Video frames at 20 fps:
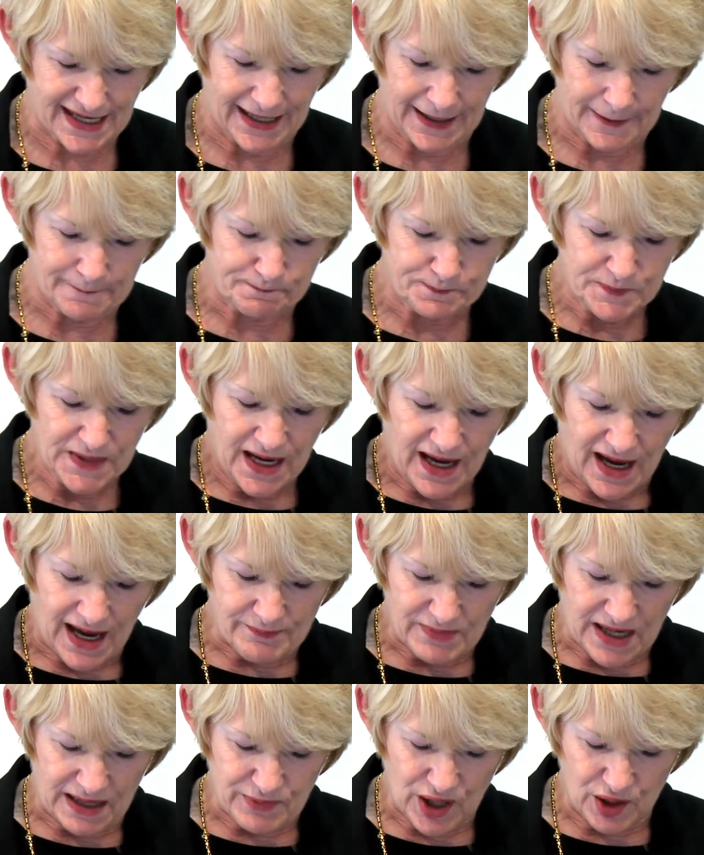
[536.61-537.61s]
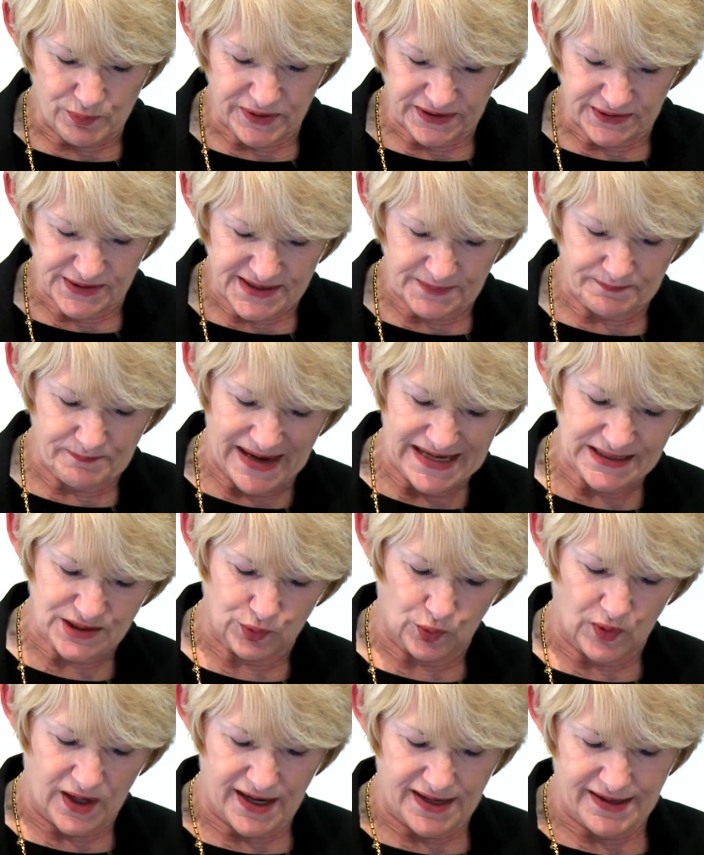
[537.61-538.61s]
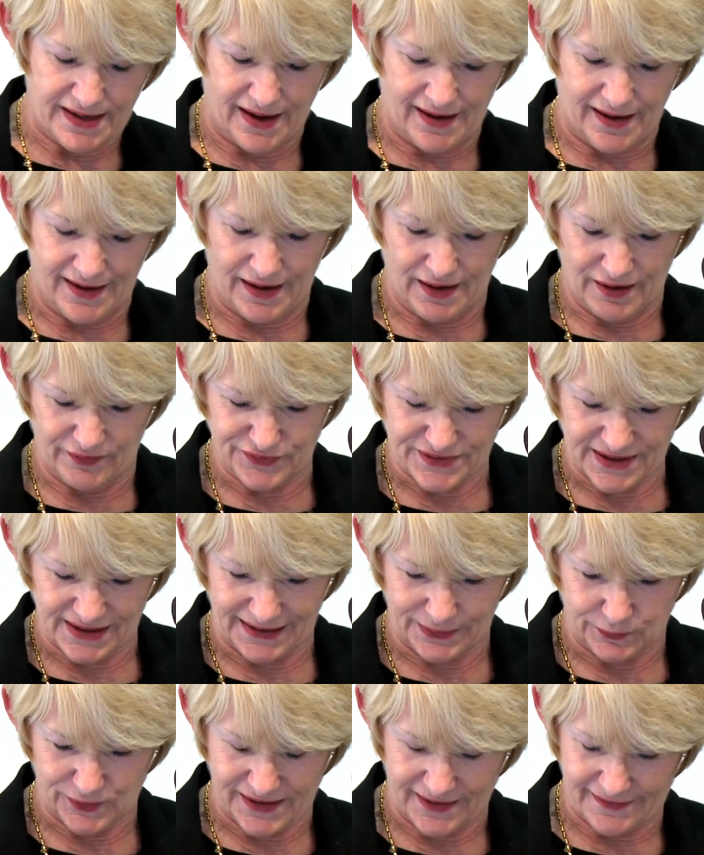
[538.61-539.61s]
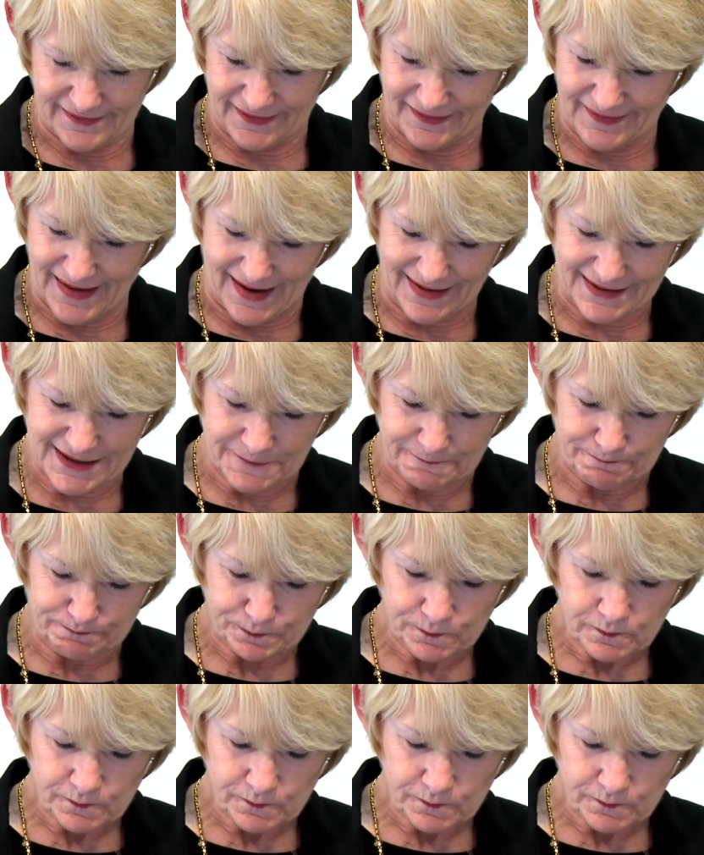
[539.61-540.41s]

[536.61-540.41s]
I'm hoping there's a better way of dealing with it than that.